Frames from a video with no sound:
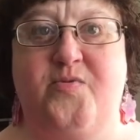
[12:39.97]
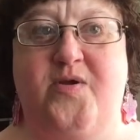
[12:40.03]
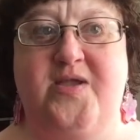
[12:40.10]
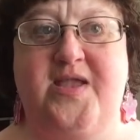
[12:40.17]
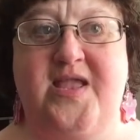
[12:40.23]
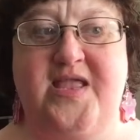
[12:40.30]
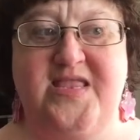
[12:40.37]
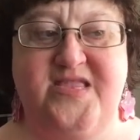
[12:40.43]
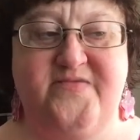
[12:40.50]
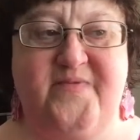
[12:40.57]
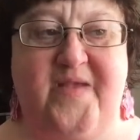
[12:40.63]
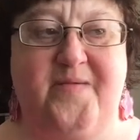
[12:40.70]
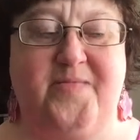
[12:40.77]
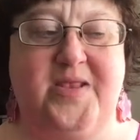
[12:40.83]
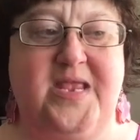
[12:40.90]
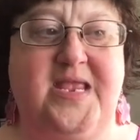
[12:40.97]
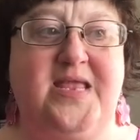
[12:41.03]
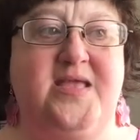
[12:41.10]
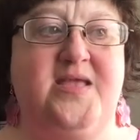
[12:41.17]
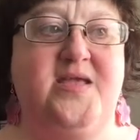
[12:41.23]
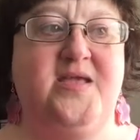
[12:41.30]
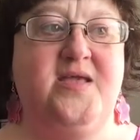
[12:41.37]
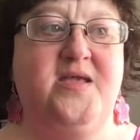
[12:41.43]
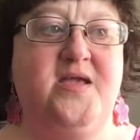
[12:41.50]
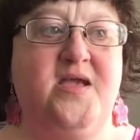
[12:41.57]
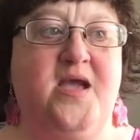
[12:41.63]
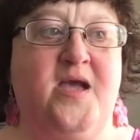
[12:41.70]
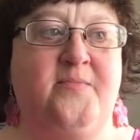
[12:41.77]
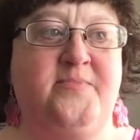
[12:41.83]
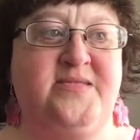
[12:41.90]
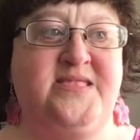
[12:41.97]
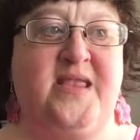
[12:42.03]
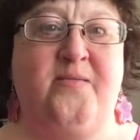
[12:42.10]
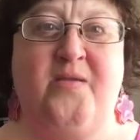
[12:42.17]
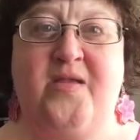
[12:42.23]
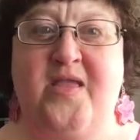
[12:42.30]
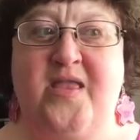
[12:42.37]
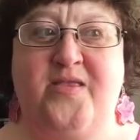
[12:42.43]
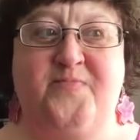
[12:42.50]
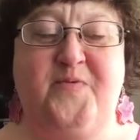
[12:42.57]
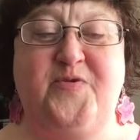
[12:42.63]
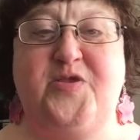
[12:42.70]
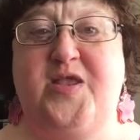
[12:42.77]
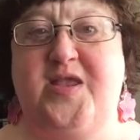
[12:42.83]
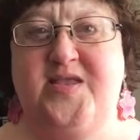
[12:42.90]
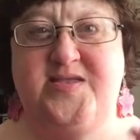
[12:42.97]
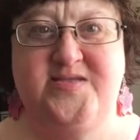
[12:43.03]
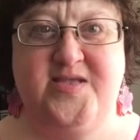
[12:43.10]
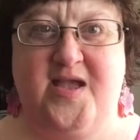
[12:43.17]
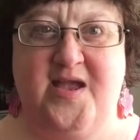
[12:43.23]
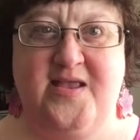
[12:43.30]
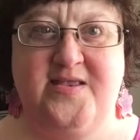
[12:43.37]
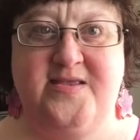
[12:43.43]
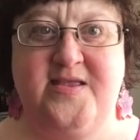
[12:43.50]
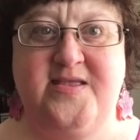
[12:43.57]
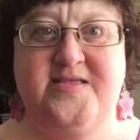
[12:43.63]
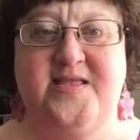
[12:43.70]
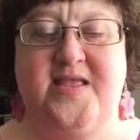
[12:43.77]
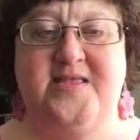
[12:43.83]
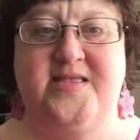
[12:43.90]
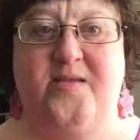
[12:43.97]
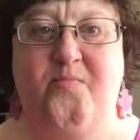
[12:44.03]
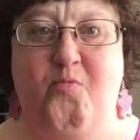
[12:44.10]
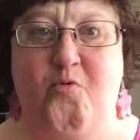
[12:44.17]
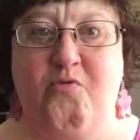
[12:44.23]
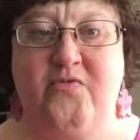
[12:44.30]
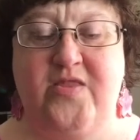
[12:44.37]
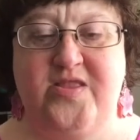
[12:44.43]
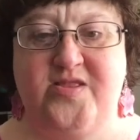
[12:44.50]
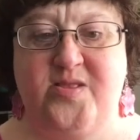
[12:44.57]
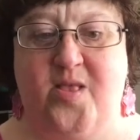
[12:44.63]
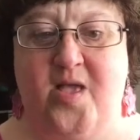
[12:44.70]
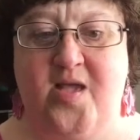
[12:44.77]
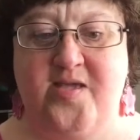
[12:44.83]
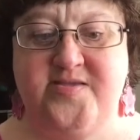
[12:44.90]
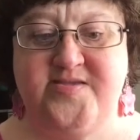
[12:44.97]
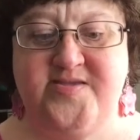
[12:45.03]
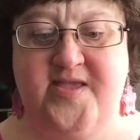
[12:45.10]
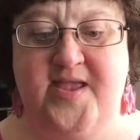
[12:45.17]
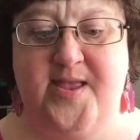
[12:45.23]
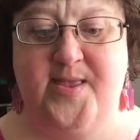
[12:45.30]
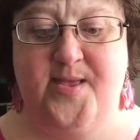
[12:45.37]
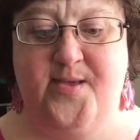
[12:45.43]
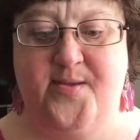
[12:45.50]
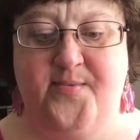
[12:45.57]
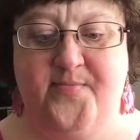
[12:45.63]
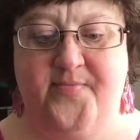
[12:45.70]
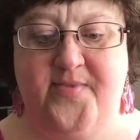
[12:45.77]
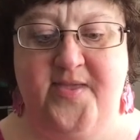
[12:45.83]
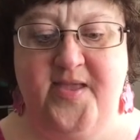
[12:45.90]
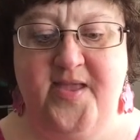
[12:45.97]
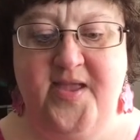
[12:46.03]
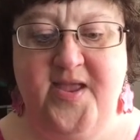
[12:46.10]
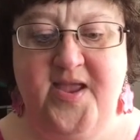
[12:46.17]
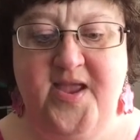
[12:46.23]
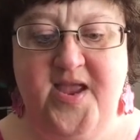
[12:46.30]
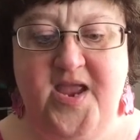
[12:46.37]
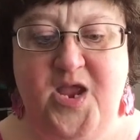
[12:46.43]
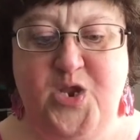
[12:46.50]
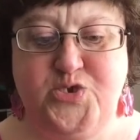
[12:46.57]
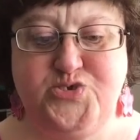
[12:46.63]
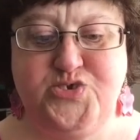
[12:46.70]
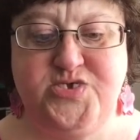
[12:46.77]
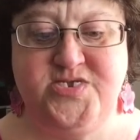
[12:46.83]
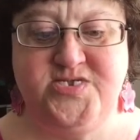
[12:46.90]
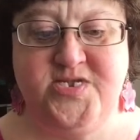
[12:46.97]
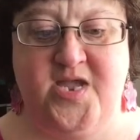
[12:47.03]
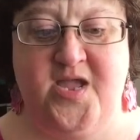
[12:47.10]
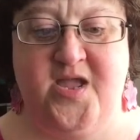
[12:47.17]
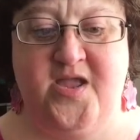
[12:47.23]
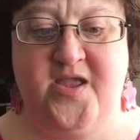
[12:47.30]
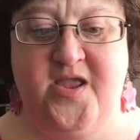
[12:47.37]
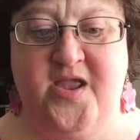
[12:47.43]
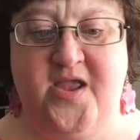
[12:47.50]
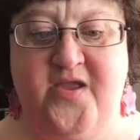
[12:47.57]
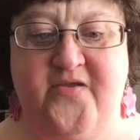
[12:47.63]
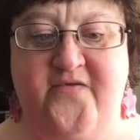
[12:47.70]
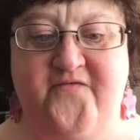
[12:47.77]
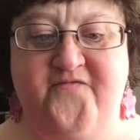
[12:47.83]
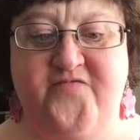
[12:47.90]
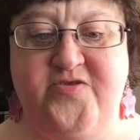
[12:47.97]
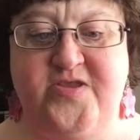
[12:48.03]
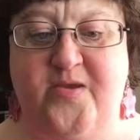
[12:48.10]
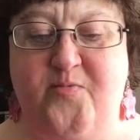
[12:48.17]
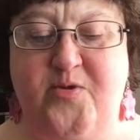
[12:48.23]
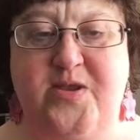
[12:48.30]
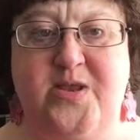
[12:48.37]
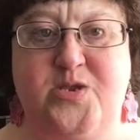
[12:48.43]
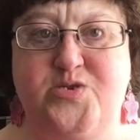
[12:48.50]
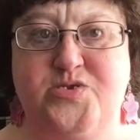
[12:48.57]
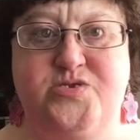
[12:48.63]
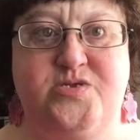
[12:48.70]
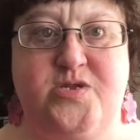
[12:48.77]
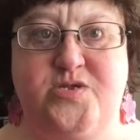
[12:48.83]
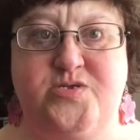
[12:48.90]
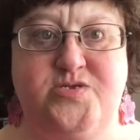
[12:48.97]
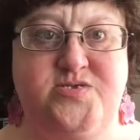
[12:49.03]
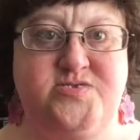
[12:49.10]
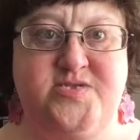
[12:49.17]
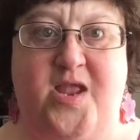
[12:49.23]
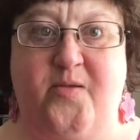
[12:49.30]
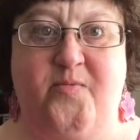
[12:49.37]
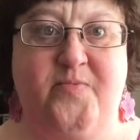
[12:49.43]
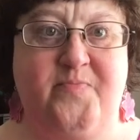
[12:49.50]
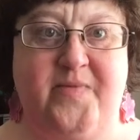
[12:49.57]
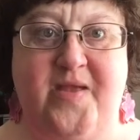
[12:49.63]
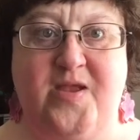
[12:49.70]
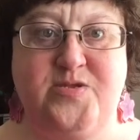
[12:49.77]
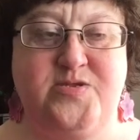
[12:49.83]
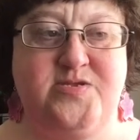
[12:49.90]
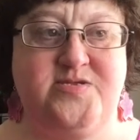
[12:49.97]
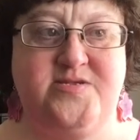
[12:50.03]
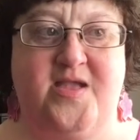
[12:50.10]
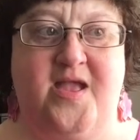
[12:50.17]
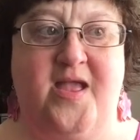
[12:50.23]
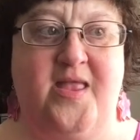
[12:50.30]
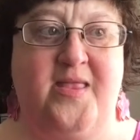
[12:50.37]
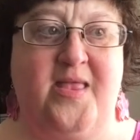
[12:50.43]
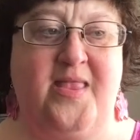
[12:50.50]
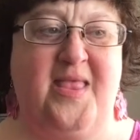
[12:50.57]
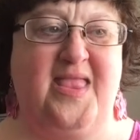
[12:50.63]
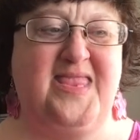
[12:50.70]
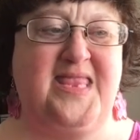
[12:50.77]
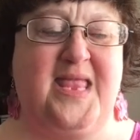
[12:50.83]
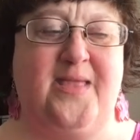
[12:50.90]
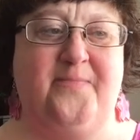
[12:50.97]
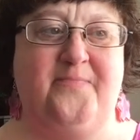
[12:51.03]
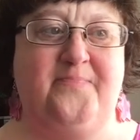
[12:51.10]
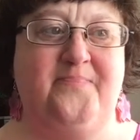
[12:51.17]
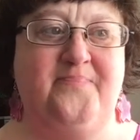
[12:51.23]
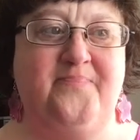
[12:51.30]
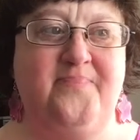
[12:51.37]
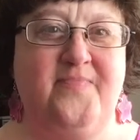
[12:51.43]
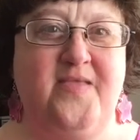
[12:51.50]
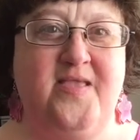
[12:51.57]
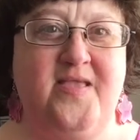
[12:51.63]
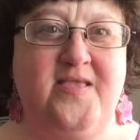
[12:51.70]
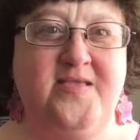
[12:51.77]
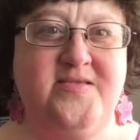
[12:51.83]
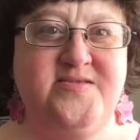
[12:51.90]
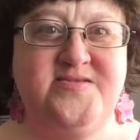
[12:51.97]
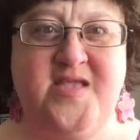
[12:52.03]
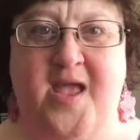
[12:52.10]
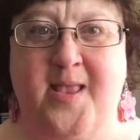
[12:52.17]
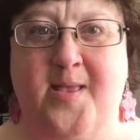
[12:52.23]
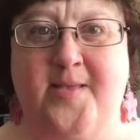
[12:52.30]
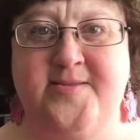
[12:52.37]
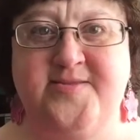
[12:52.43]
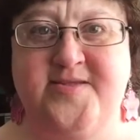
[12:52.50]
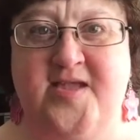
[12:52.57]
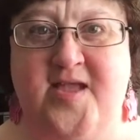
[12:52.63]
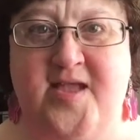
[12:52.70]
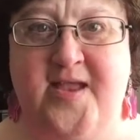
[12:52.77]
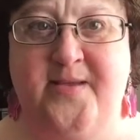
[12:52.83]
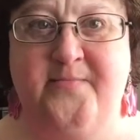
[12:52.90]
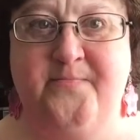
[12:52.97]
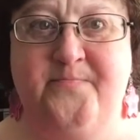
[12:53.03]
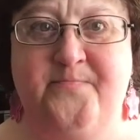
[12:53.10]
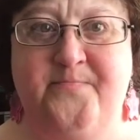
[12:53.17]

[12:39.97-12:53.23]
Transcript: Ken's family, and especially his son, as they mourn this loss. And it's just, for some reason, it's just staying with me. I just, not that I'm sad all the time,